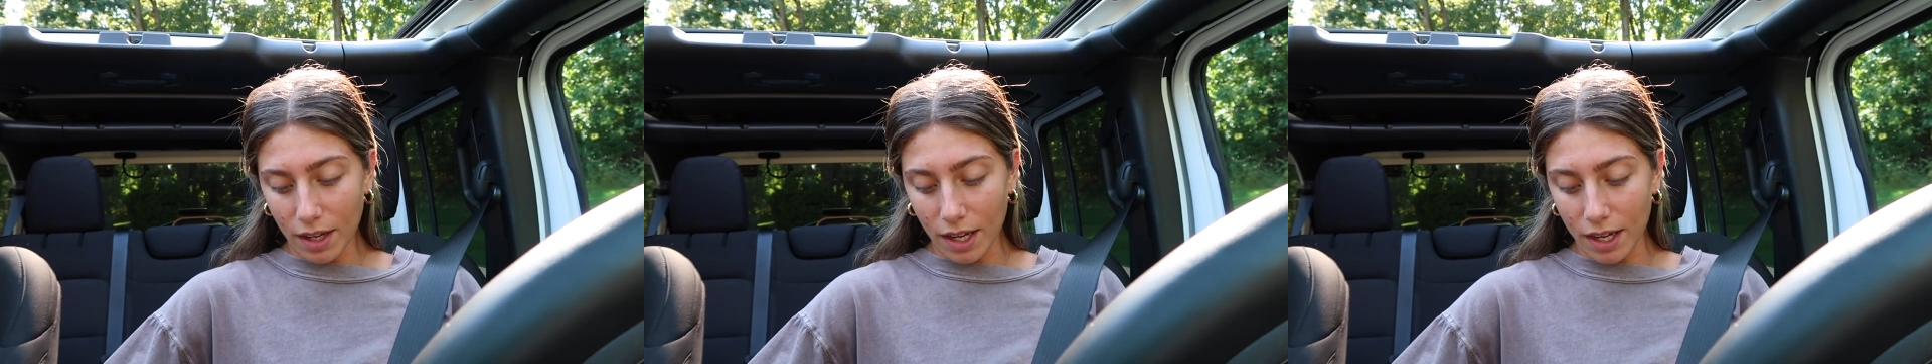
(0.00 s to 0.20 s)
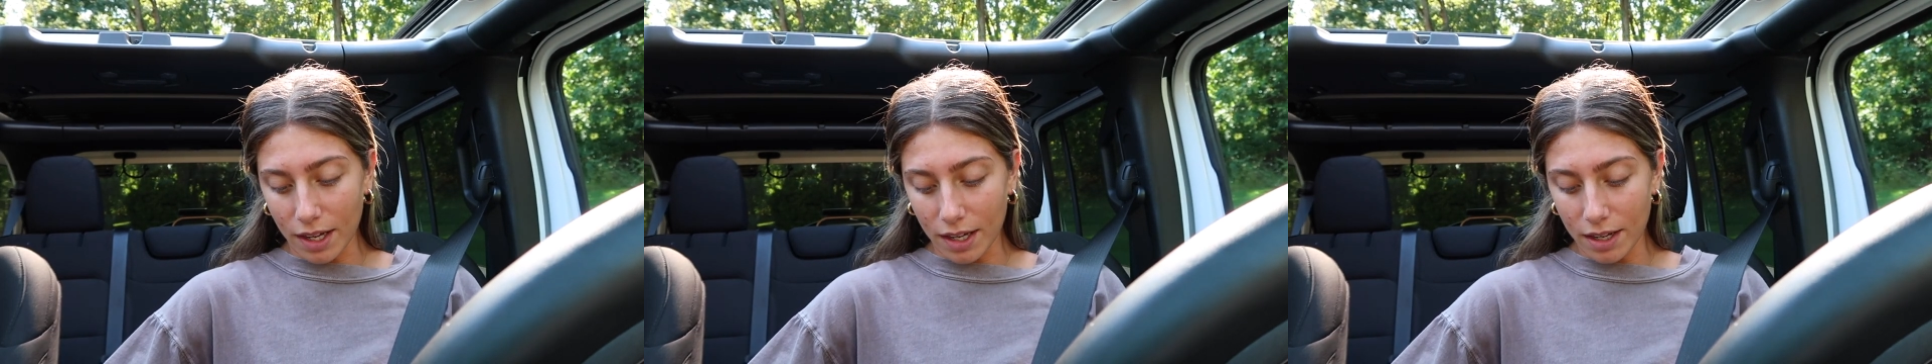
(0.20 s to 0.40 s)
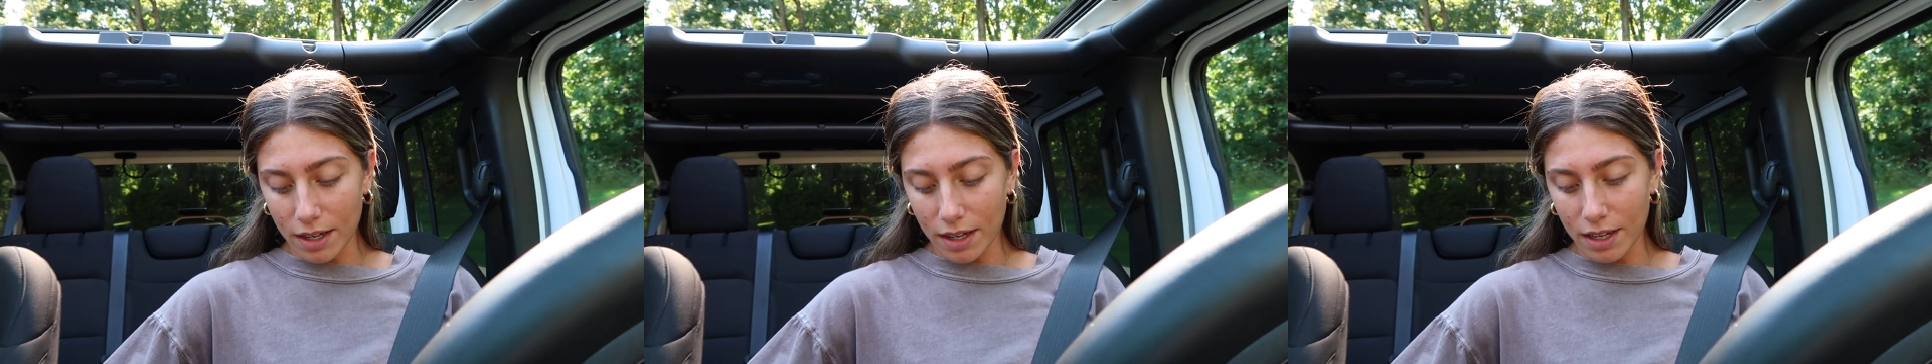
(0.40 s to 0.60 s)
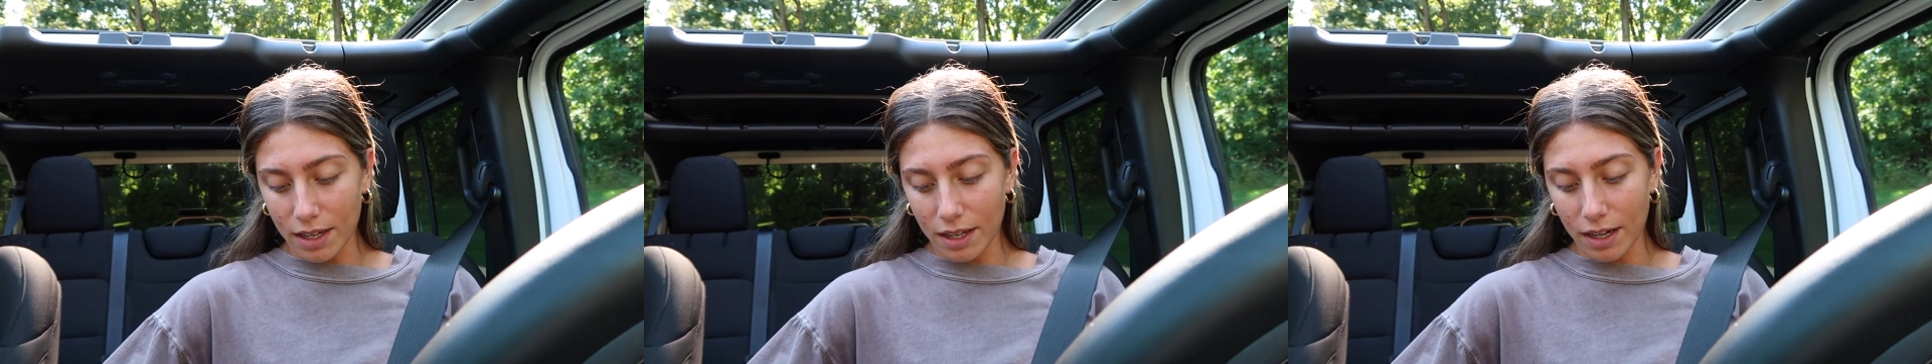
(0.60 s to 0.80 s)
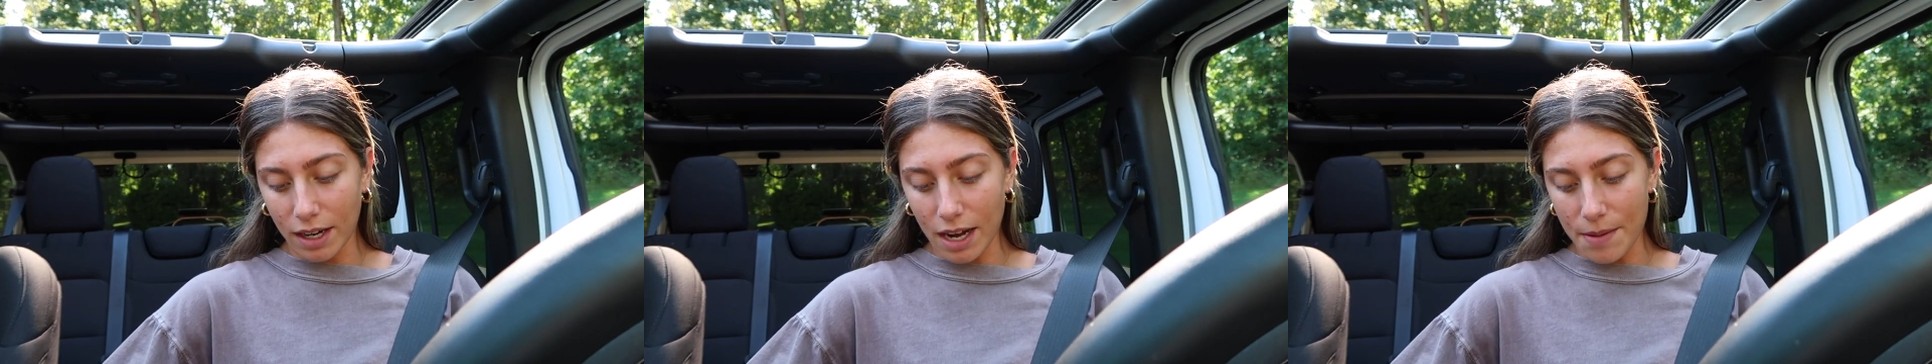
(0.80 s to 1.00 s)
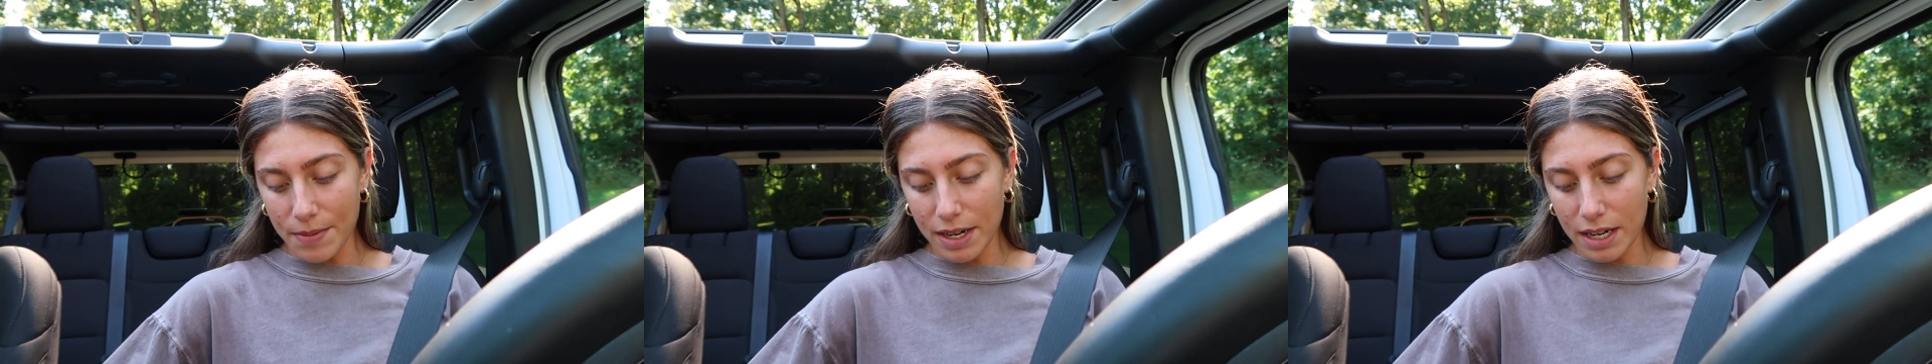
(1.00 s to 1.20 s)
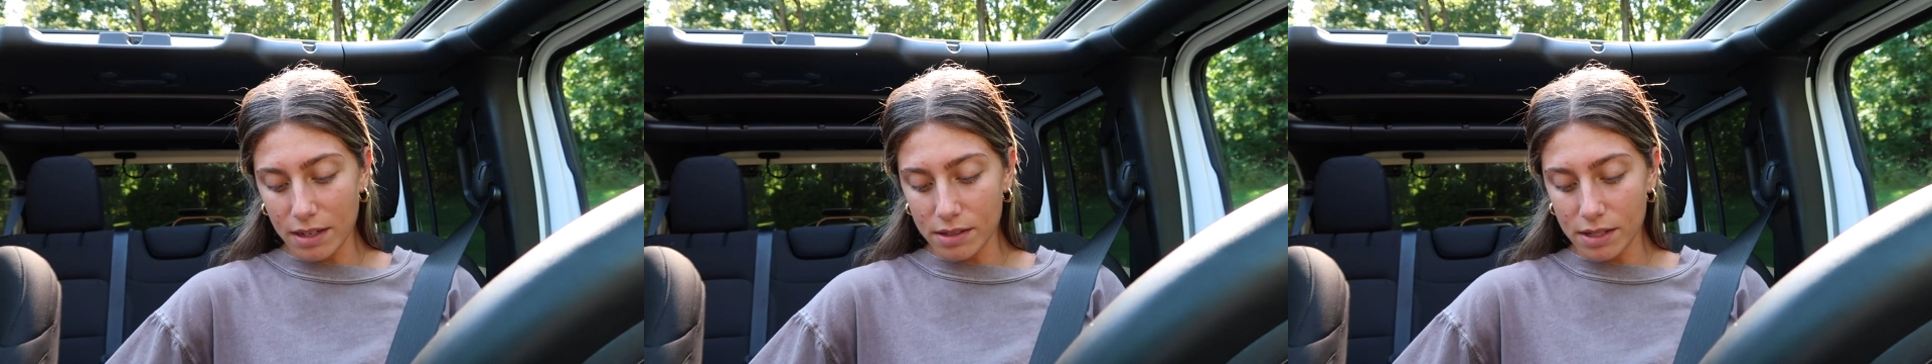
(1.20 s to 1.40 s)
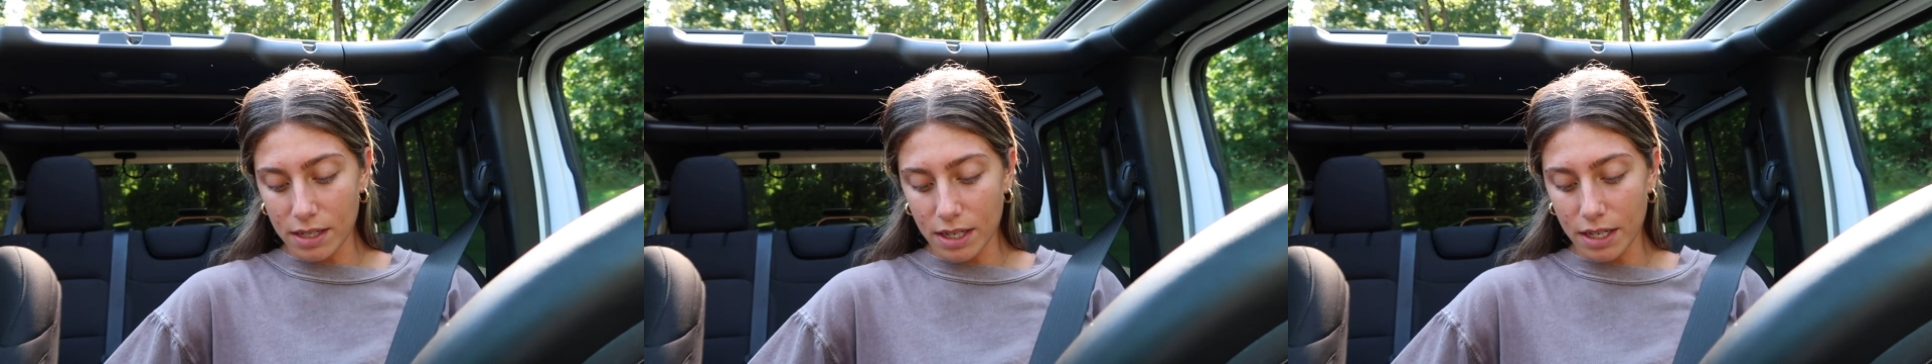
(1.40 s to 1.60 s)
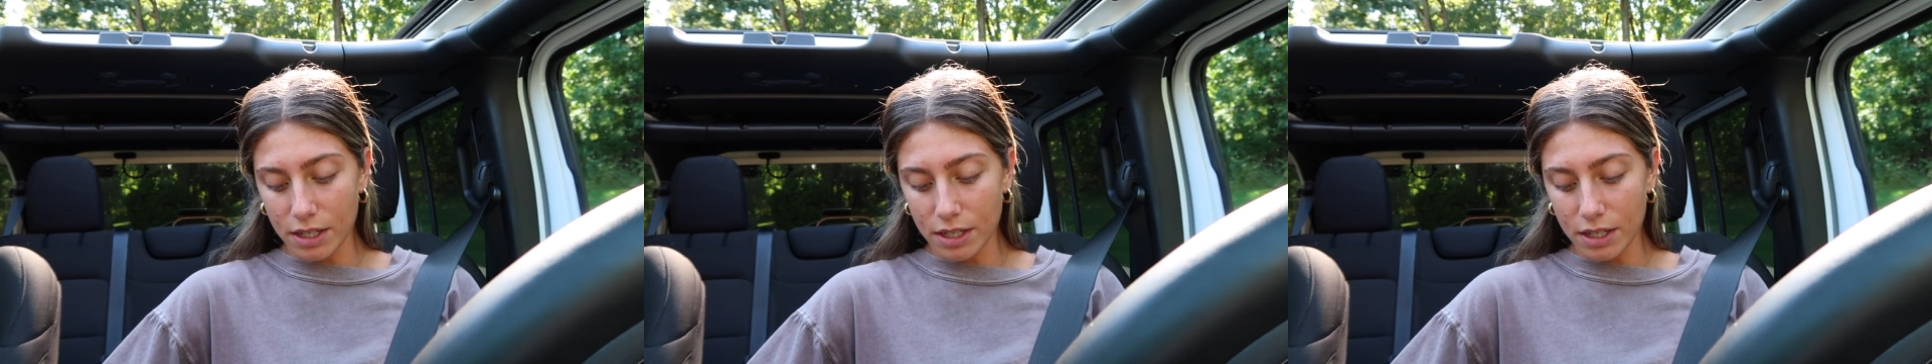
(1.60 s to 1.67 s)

And I got my nails done.